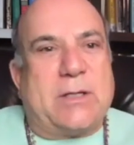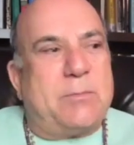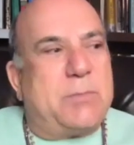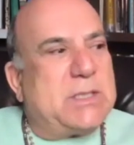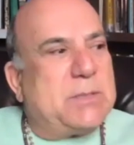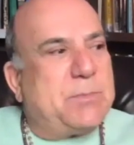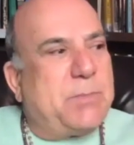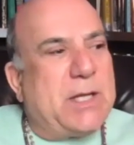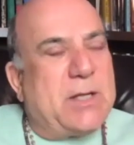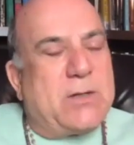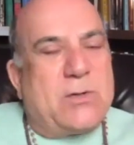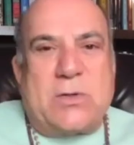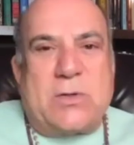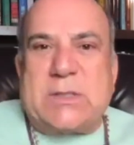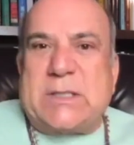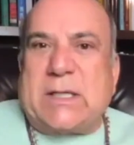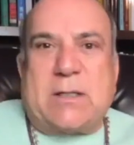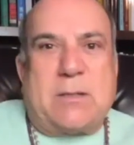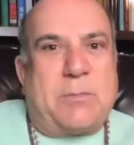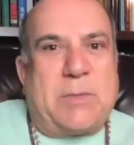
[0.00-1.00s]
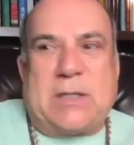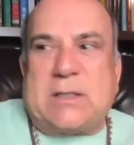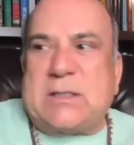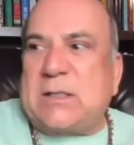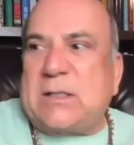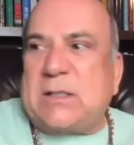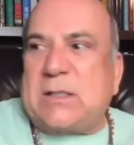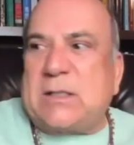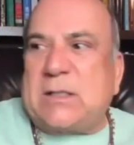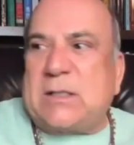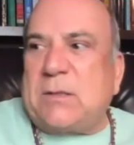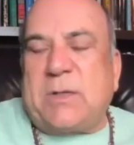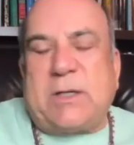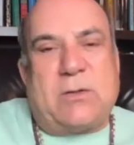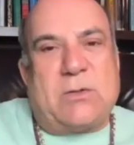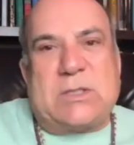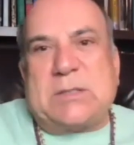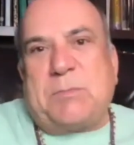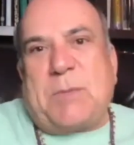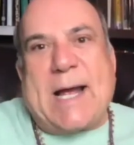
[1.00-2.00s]
be speakers. It could be somebody who
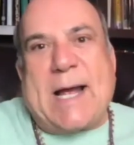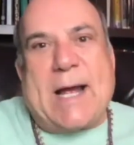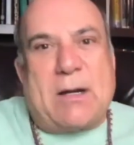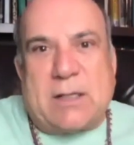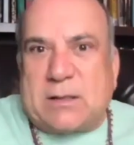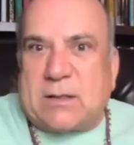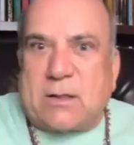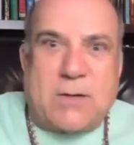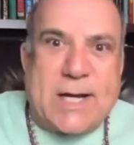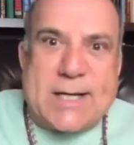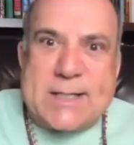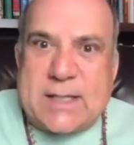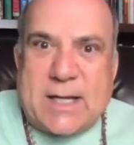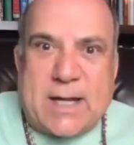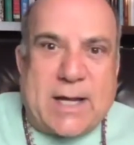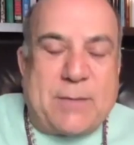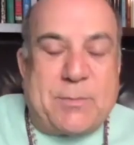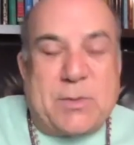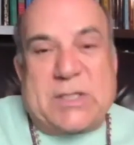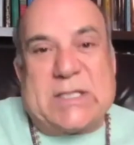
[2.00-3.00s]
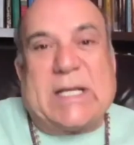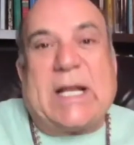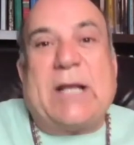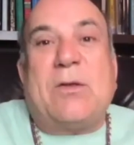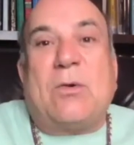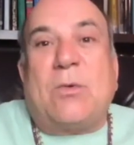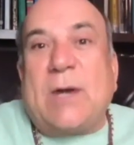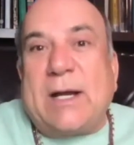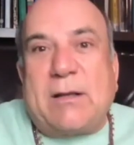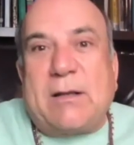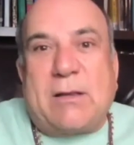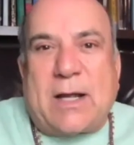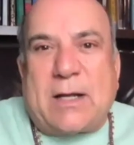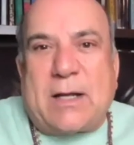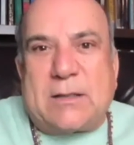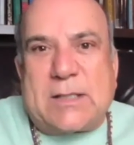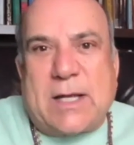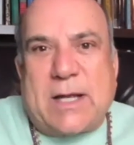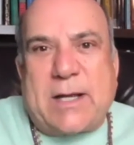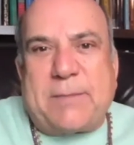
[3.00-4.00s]
smiled at the right time or said the right
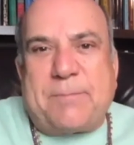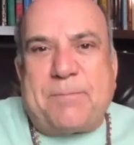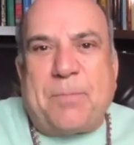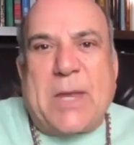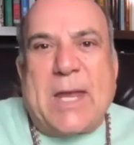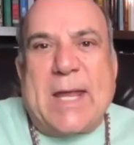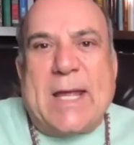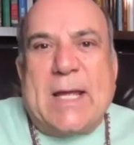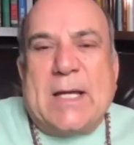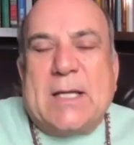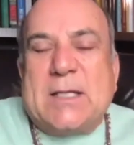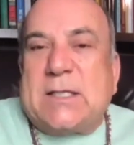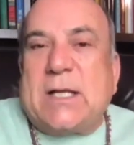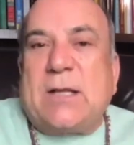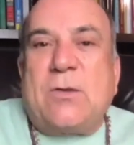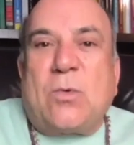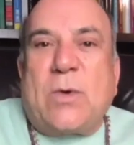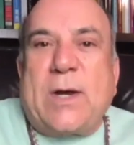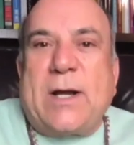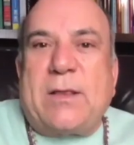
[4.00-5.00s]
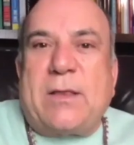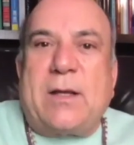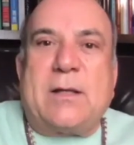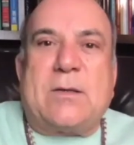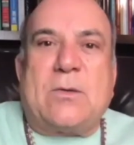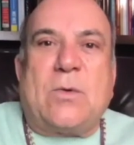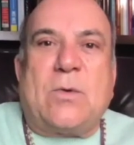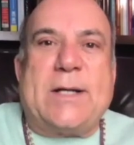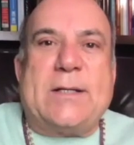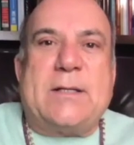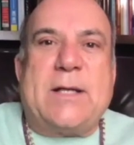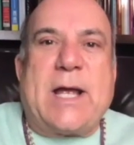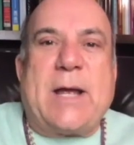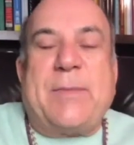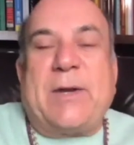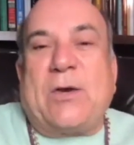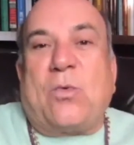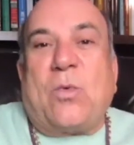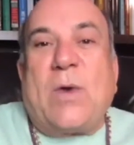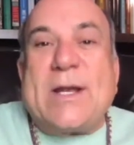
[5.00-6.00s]
thing at the right
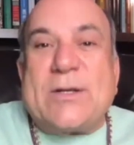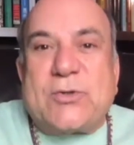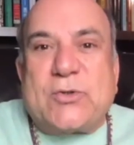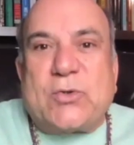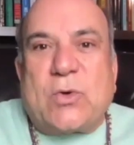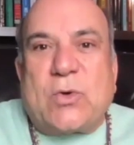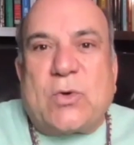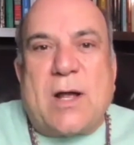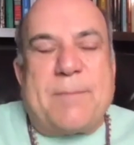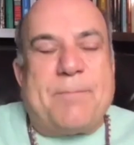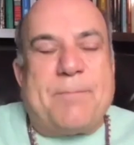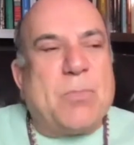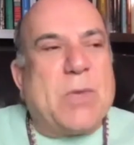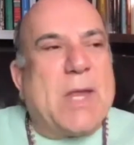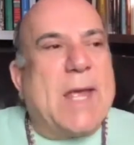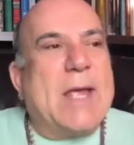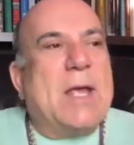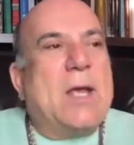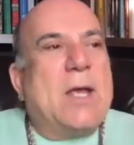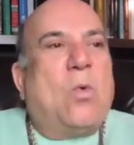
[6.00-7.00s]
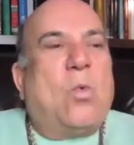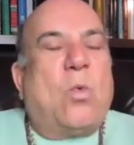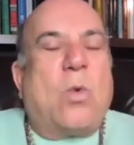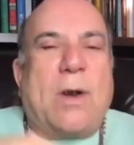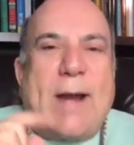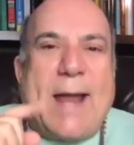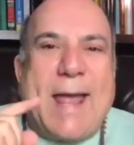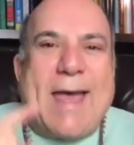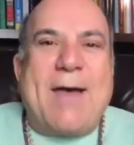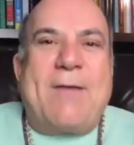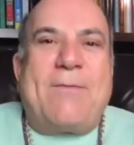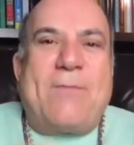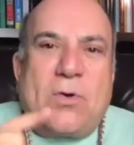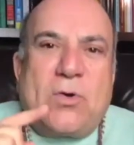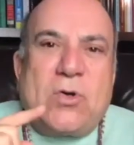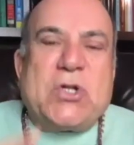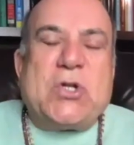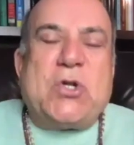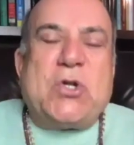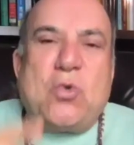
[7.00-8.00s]
time at a restaurant.
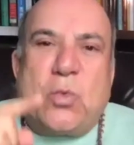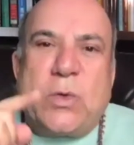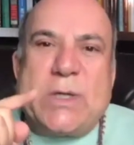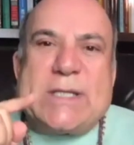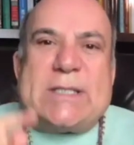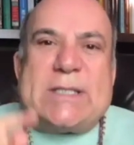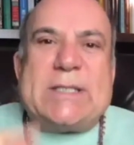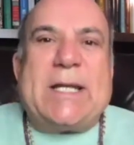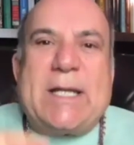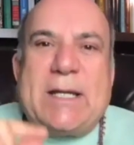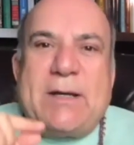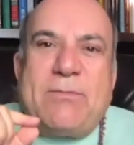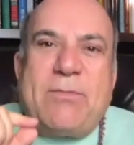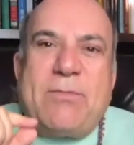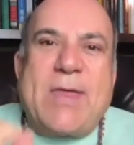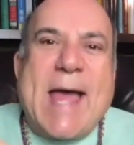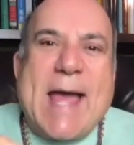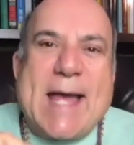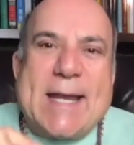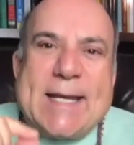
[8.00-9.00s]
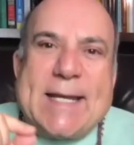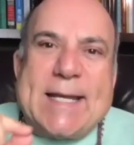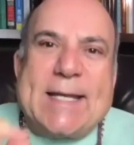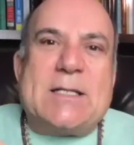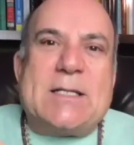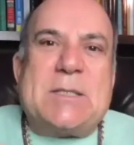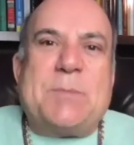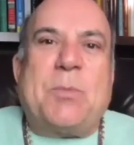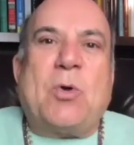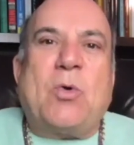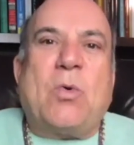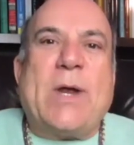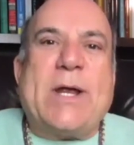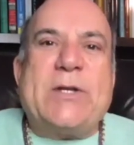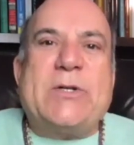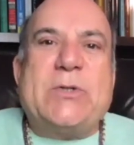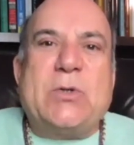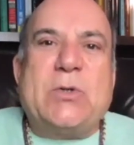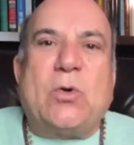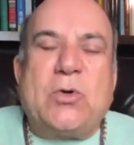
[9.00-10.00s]
Wherever you receive that
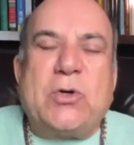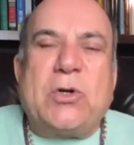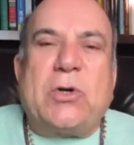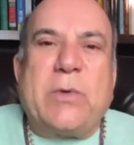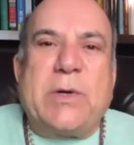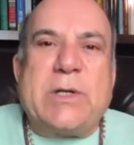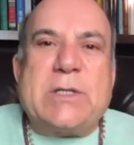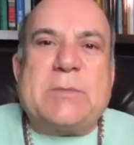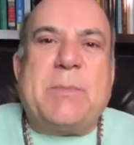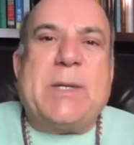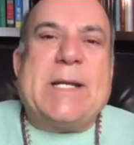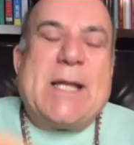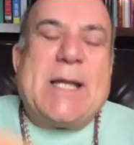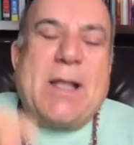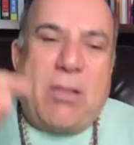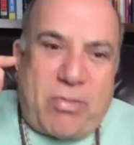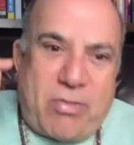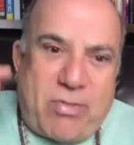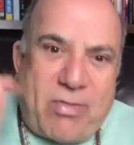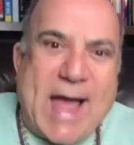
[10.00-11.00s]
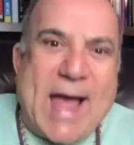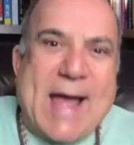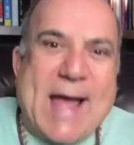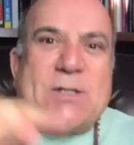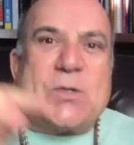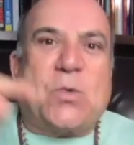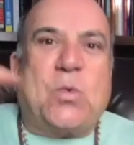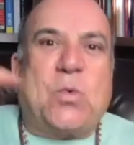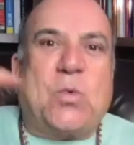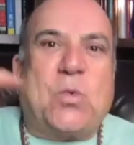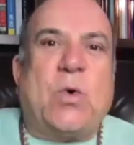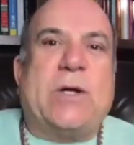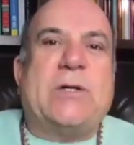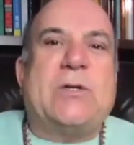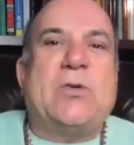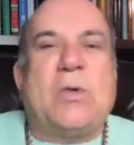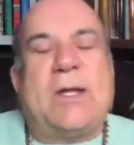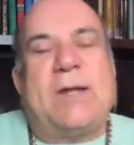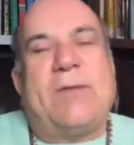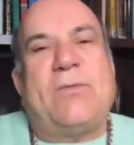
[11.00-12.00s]
inspirational nourishment, that's where you
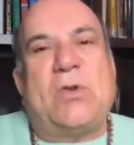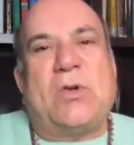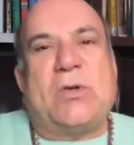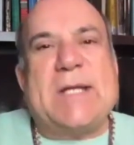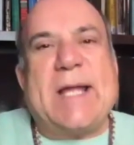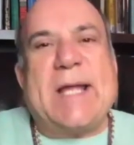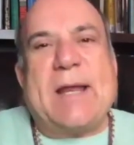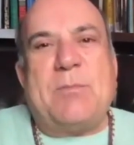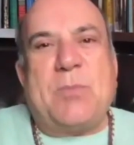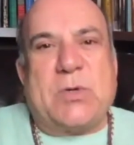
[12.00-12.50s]
give your 10%